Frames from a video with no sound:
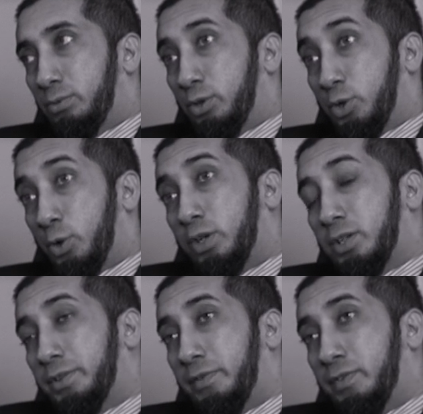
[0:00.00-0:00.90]
the
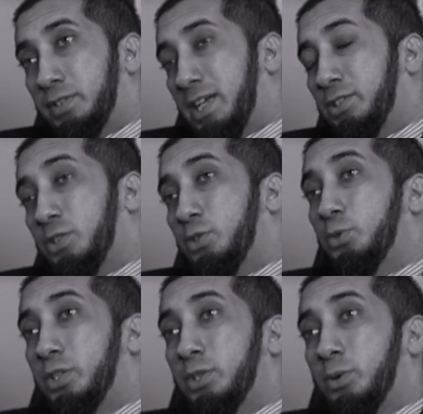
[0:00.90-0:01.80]
rhetorical difference as is
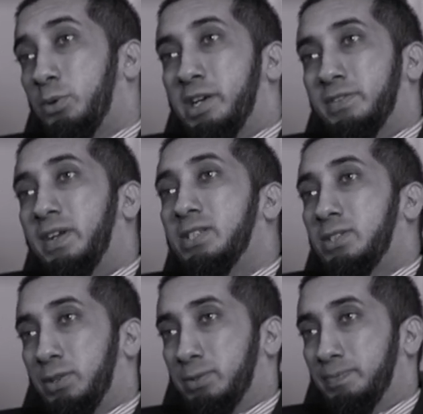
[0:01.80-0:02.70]
used in the Quran. It's very
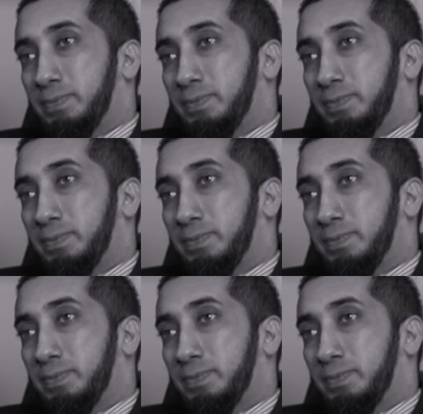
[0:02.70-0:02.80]
subtle.